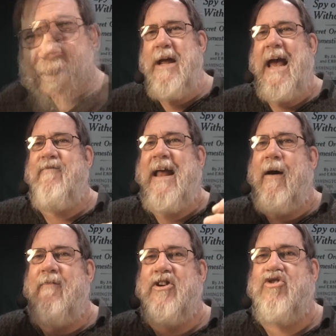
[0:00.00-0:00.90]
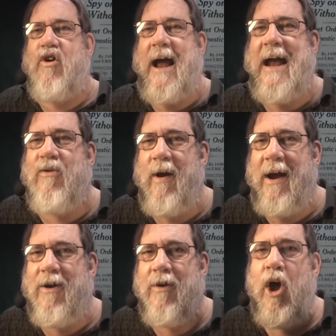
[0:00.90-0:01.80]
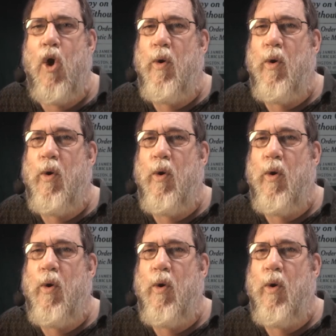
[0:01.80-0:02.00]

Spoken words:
We now have a track record.